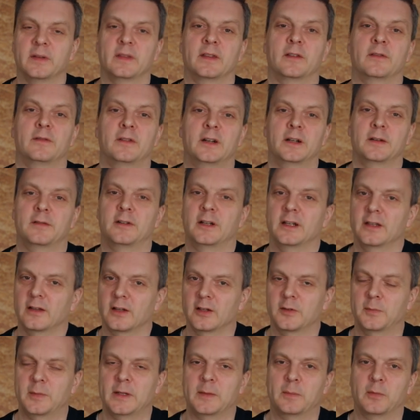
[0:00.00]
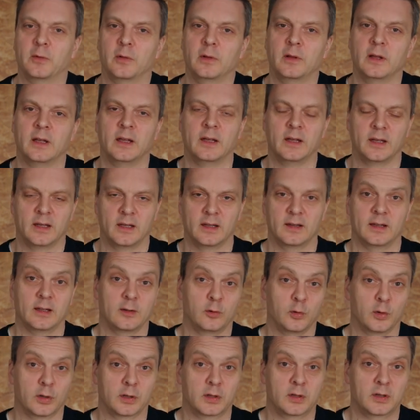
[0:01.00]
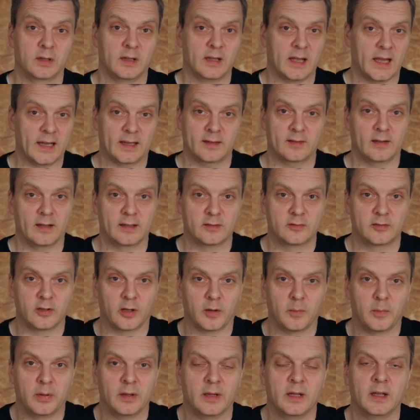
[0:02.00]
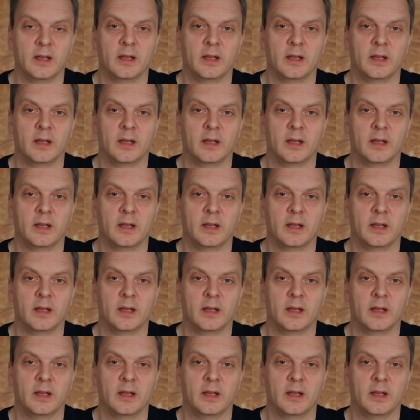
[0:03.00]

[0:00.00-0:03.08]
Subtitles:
They're very, very nice people. They do an excellent job.